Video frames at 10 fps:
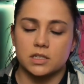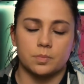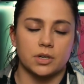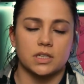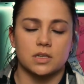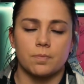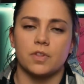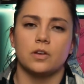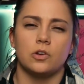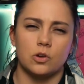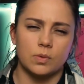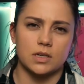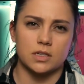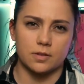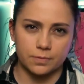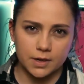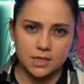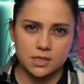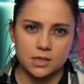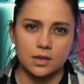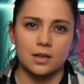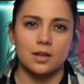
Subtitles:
to bring something new and different,